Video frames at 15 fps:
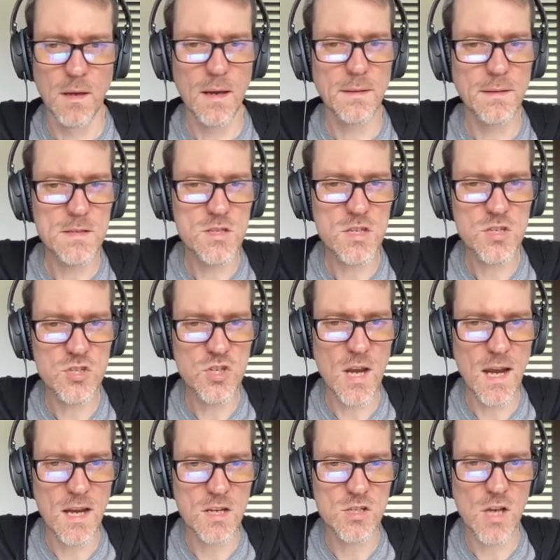Let's just
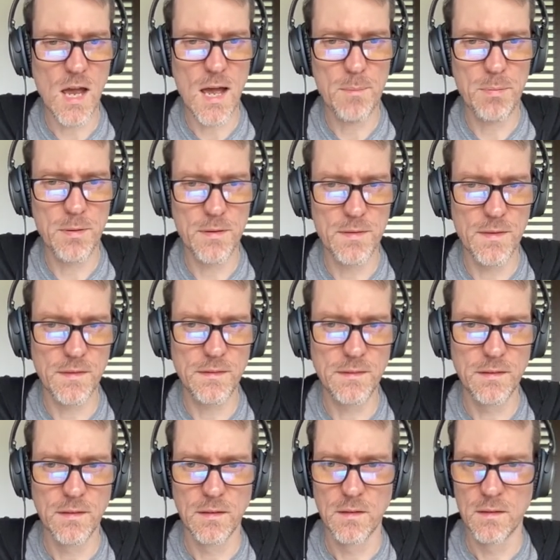change up
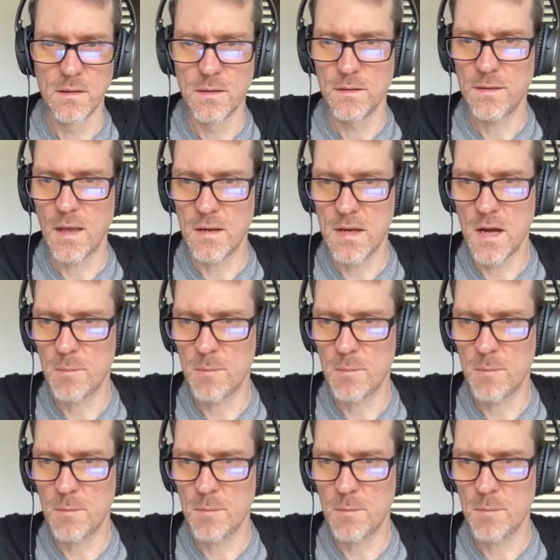this sound here.